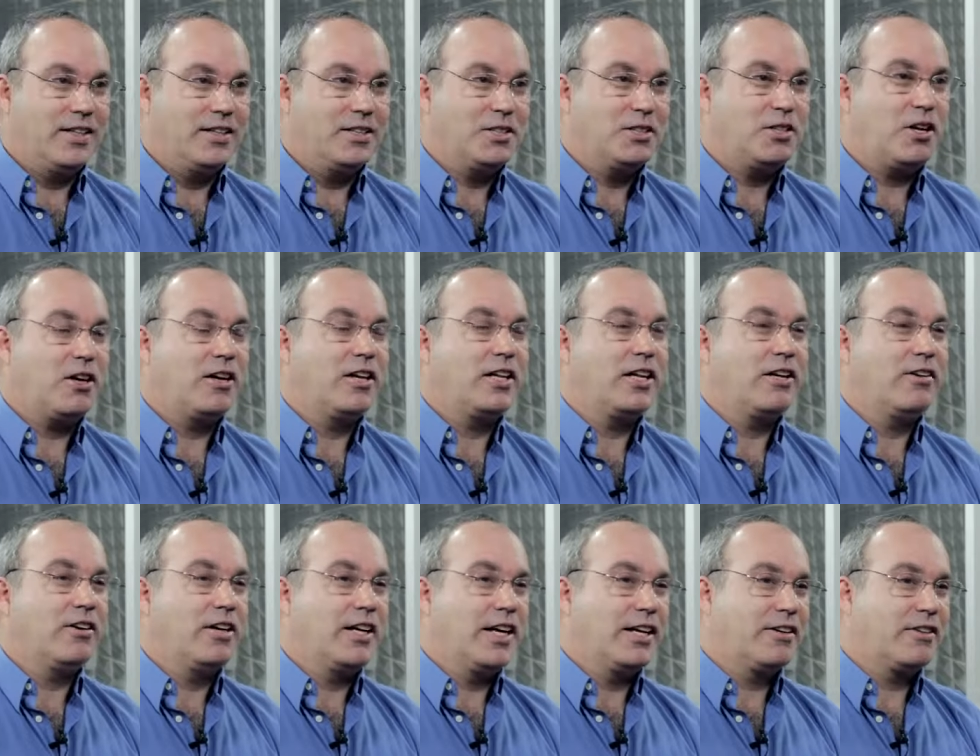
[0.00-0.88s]
started out
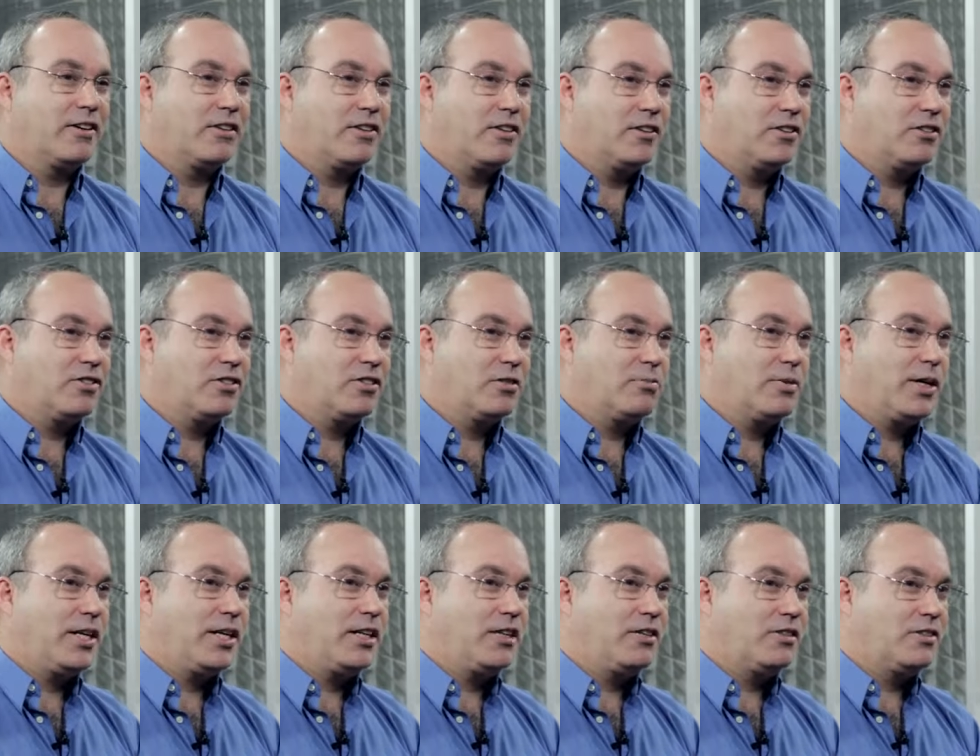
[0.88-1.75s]
in agriculture
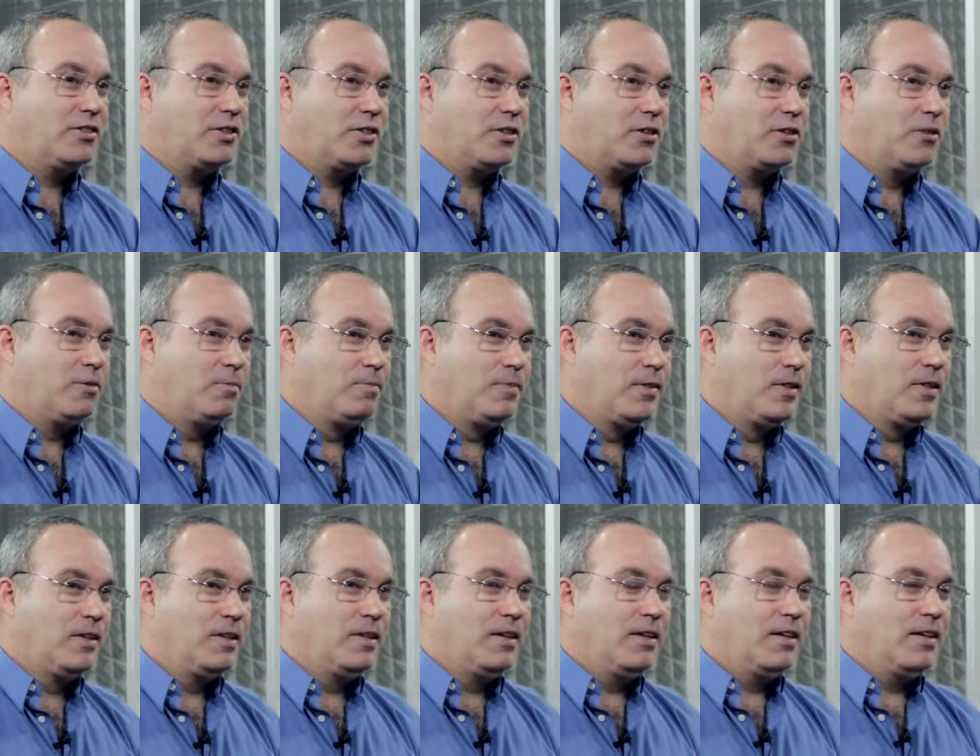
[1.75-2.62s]
many years ago
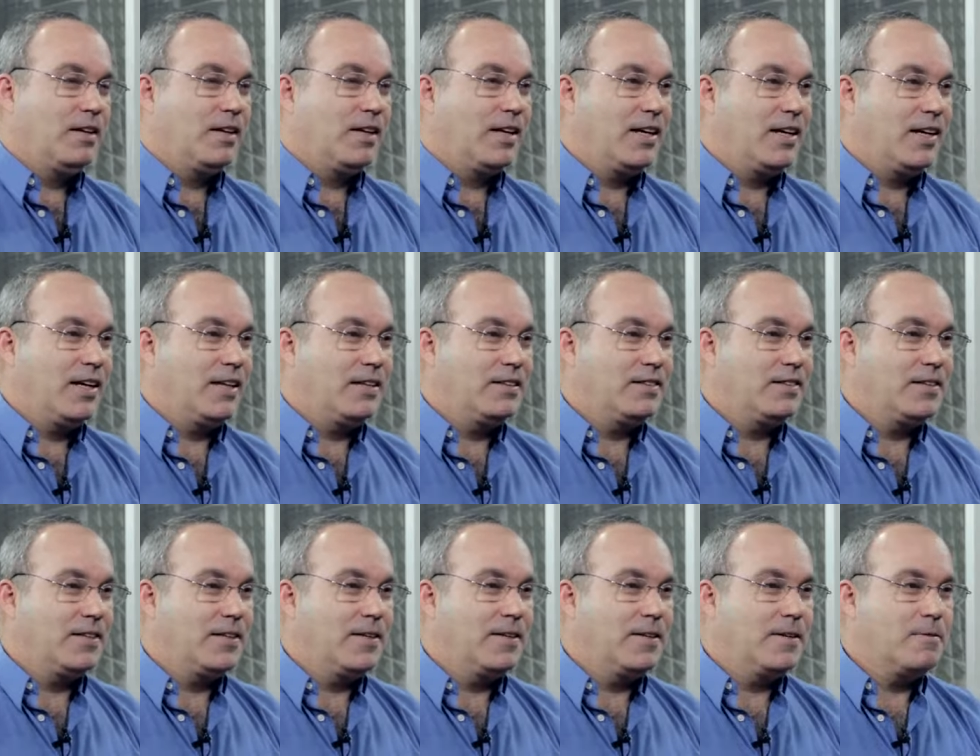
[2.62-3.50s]
and
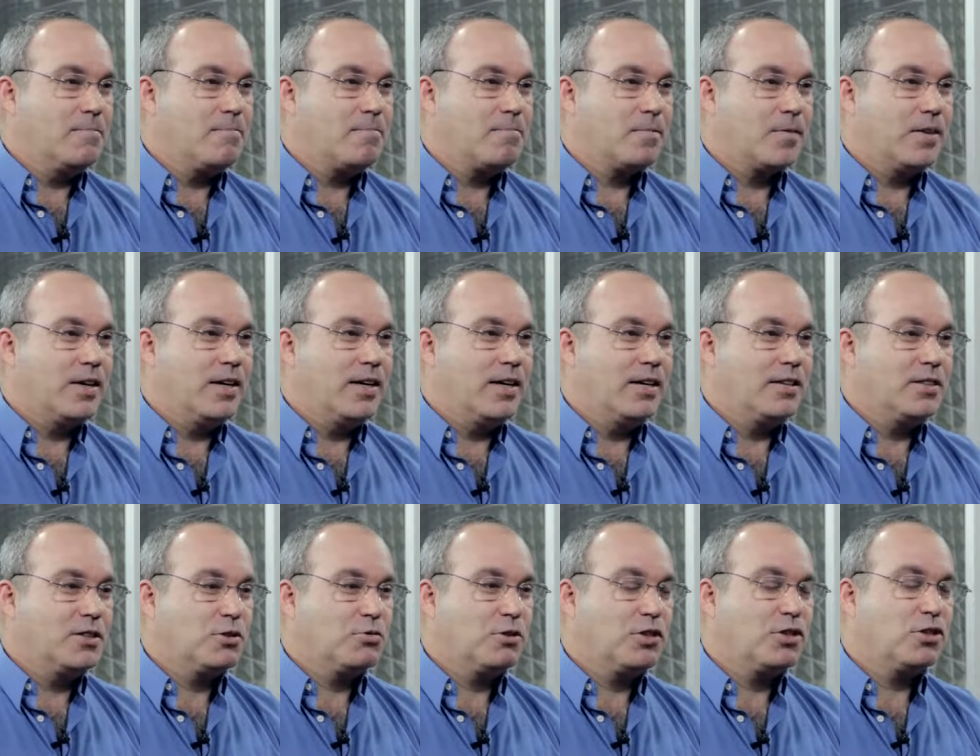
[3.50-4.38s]

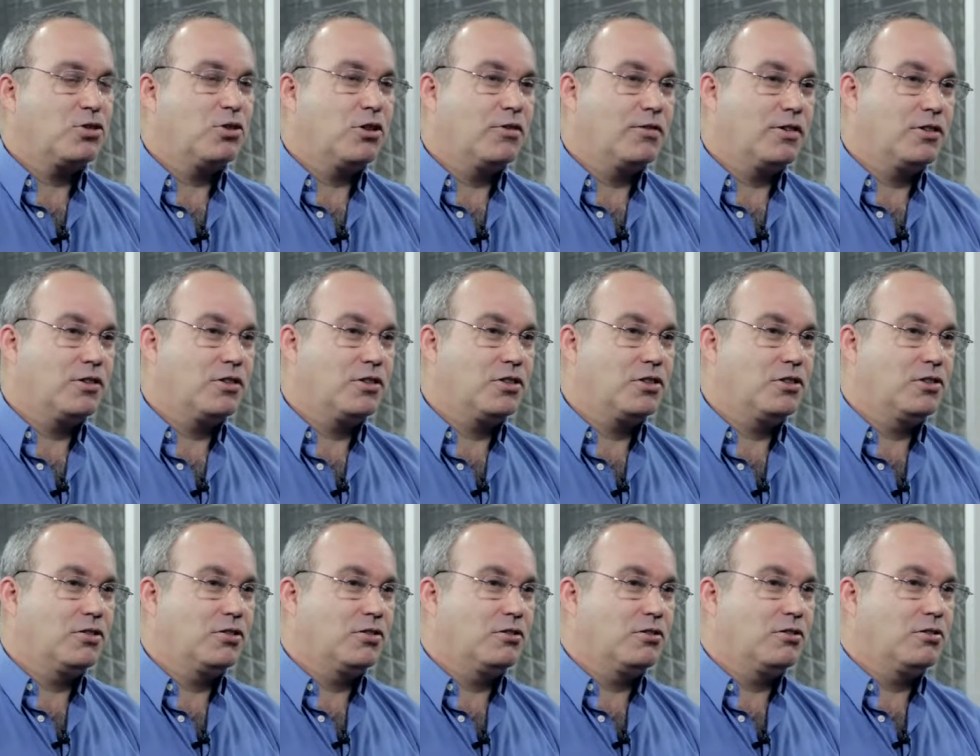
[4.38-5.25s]
switched over
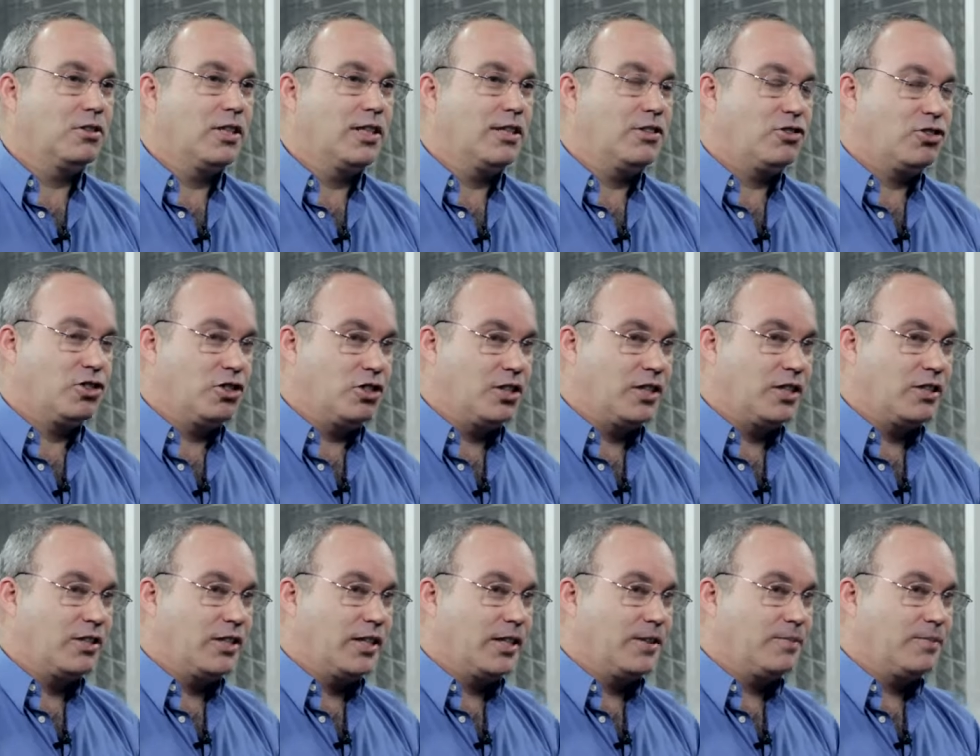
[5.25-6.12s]
to engineering.